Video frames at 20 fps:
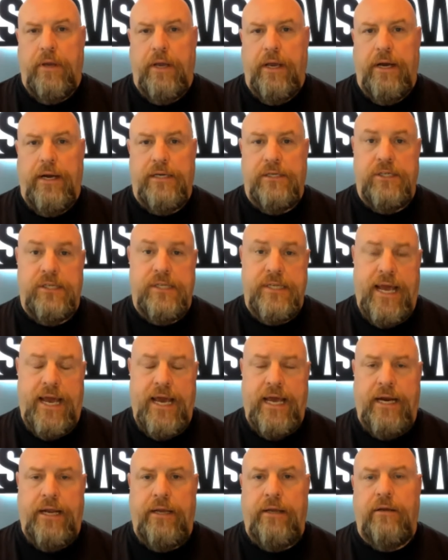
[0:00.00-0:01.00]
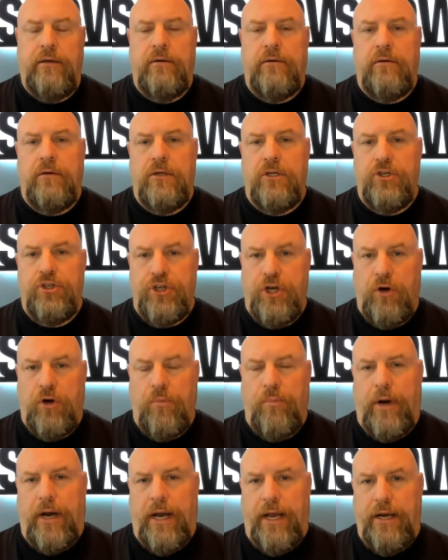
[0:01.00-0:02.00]
and his daddy, Joe
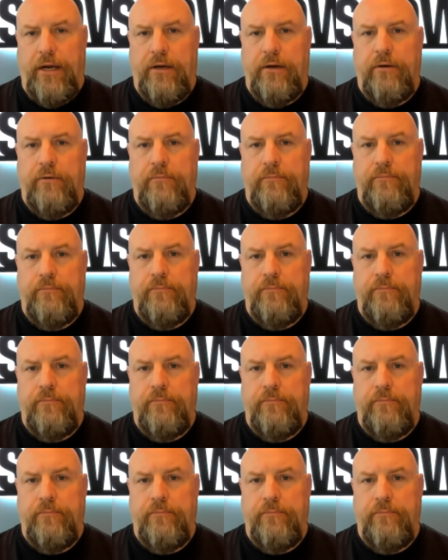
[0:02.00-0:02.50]
Biden,